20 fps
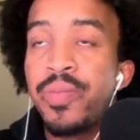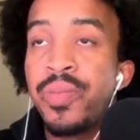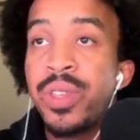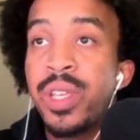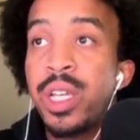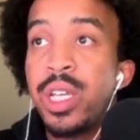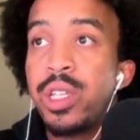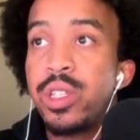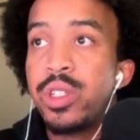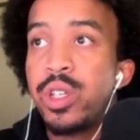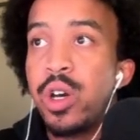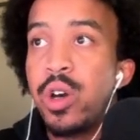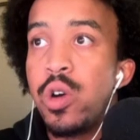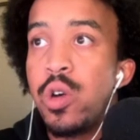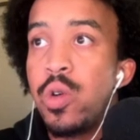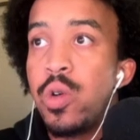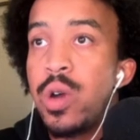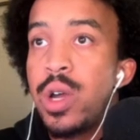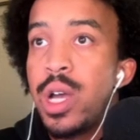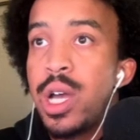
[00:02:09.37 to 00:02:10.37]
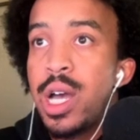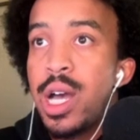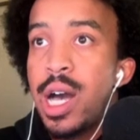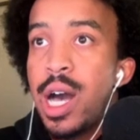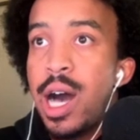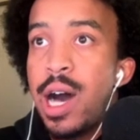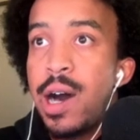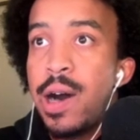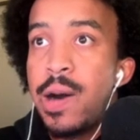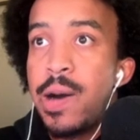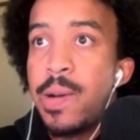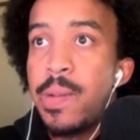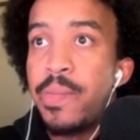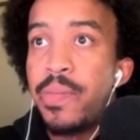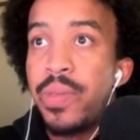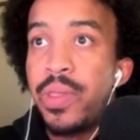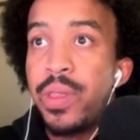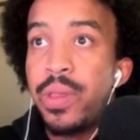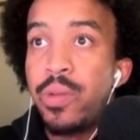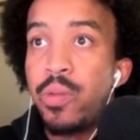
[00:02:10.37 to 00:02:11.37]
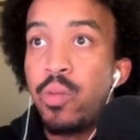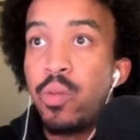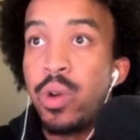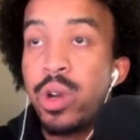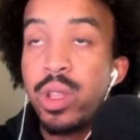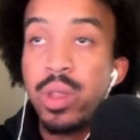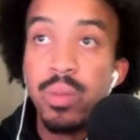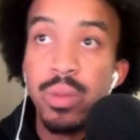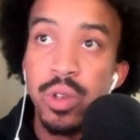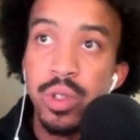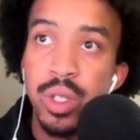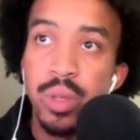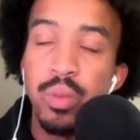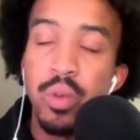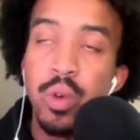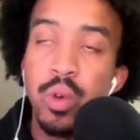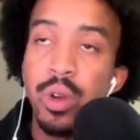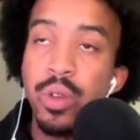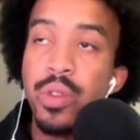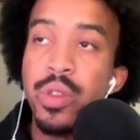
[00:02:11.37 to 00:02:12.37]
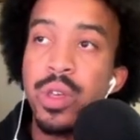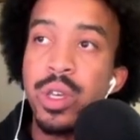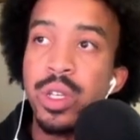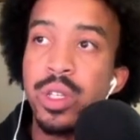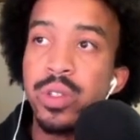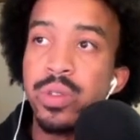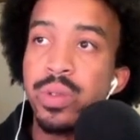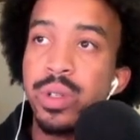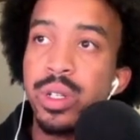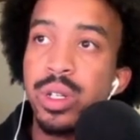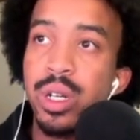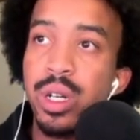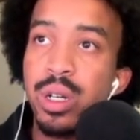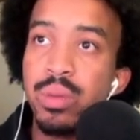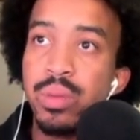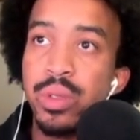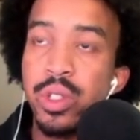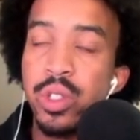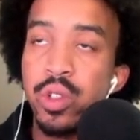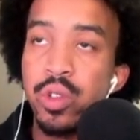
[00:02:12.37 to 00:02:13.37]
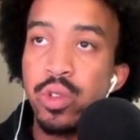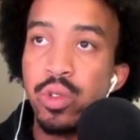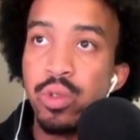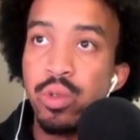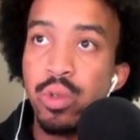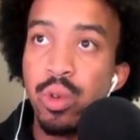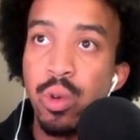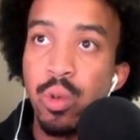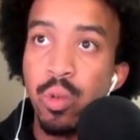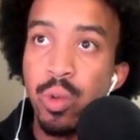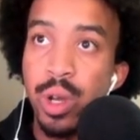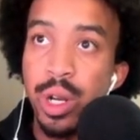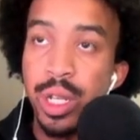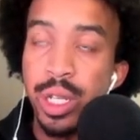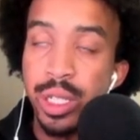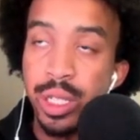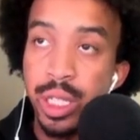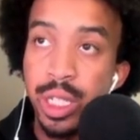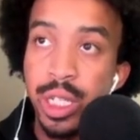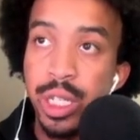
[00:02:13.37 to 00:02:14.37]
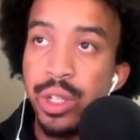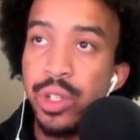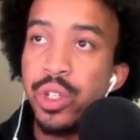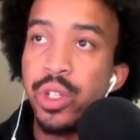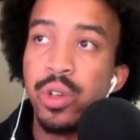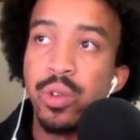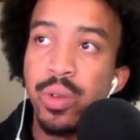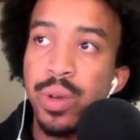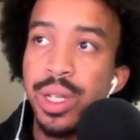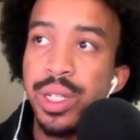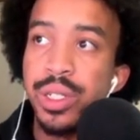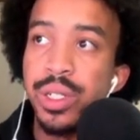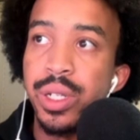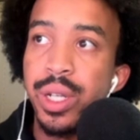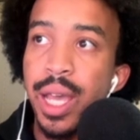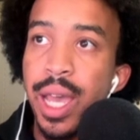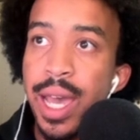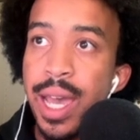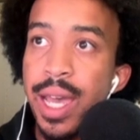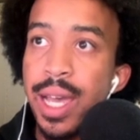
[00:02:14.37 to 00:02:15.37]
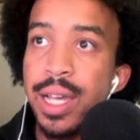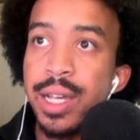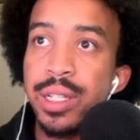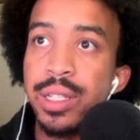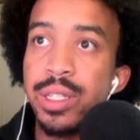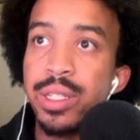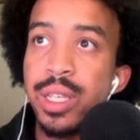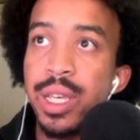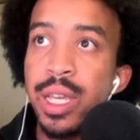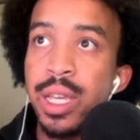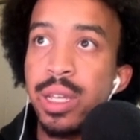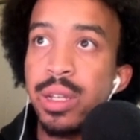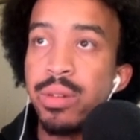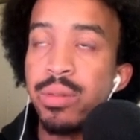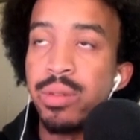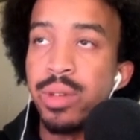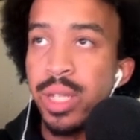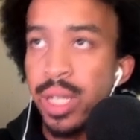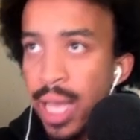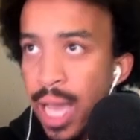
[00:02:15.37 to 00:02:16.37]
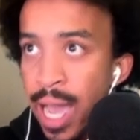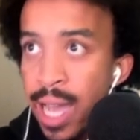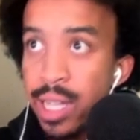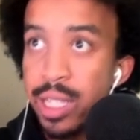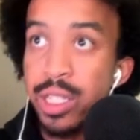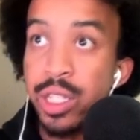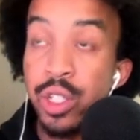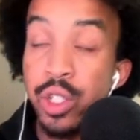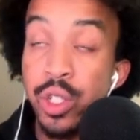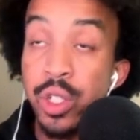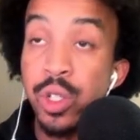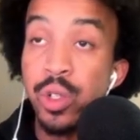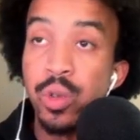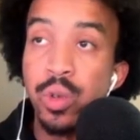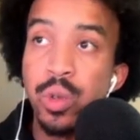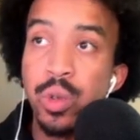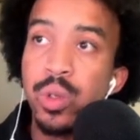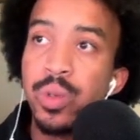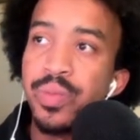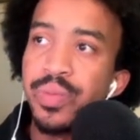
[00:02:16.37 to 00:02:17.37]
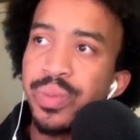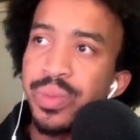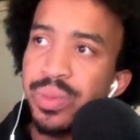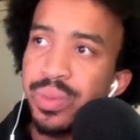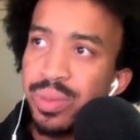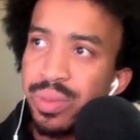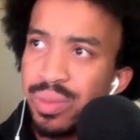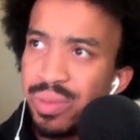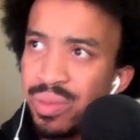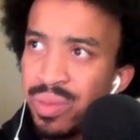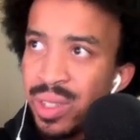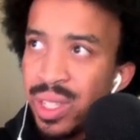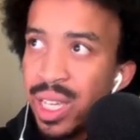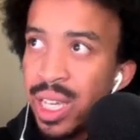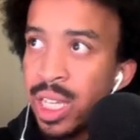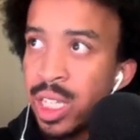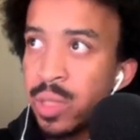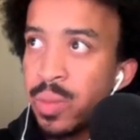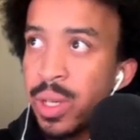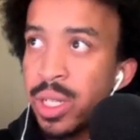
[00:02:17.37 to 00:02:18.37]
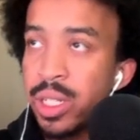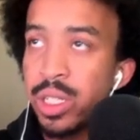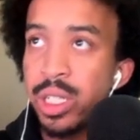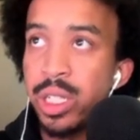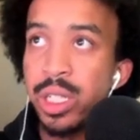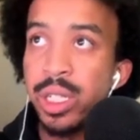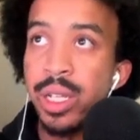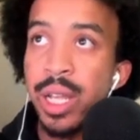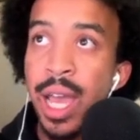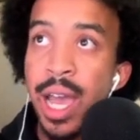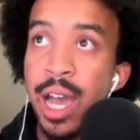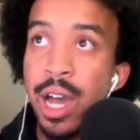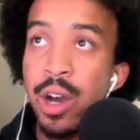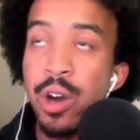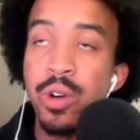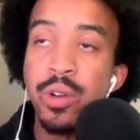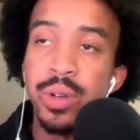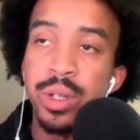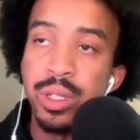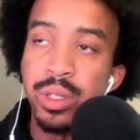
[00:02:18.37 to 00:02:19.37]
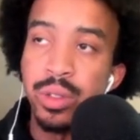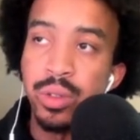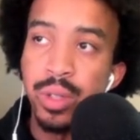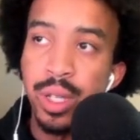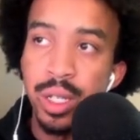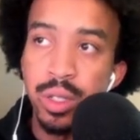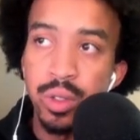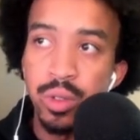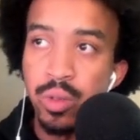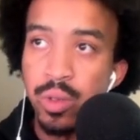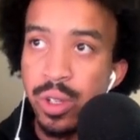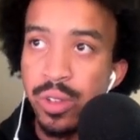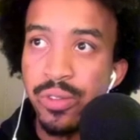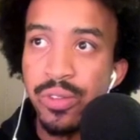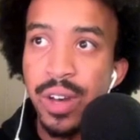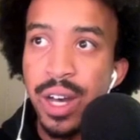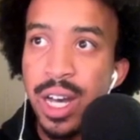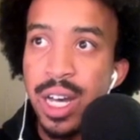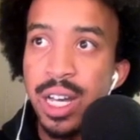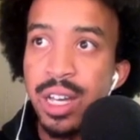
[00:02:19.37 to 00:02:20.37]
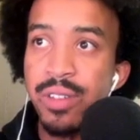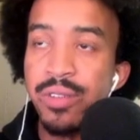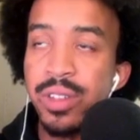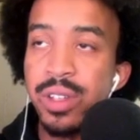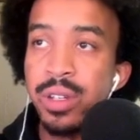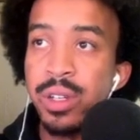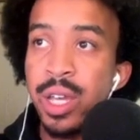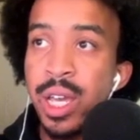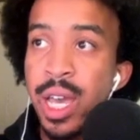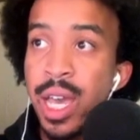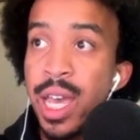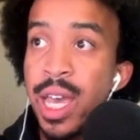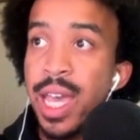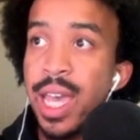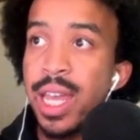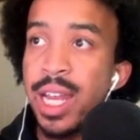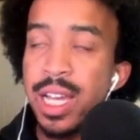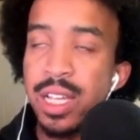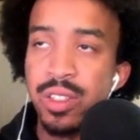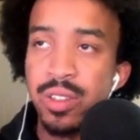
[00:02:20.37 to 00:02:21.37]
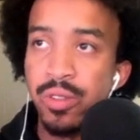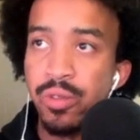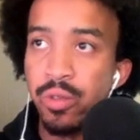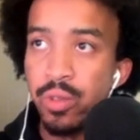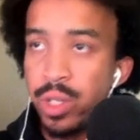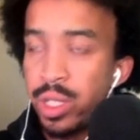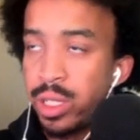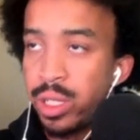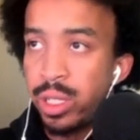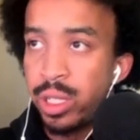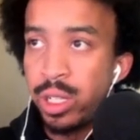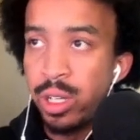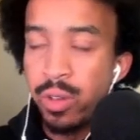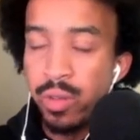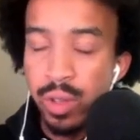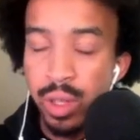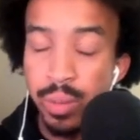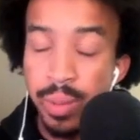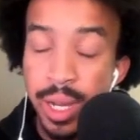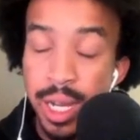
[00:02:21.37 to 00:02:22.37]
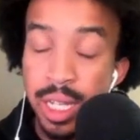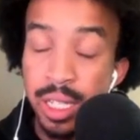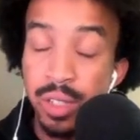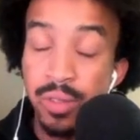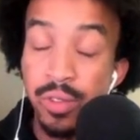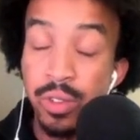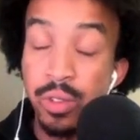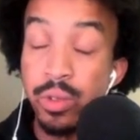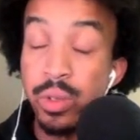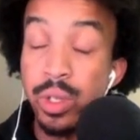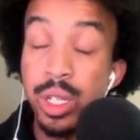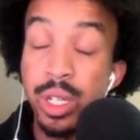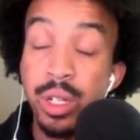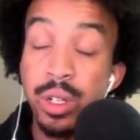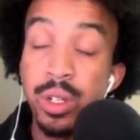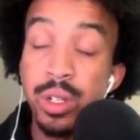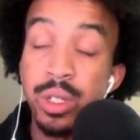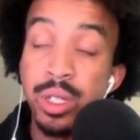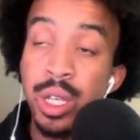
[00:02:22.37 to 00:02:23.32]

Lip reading: So one of the most important things when it comes to running lead generation ads and in ads in general, especially now in 2025 and as of recently over the past few years,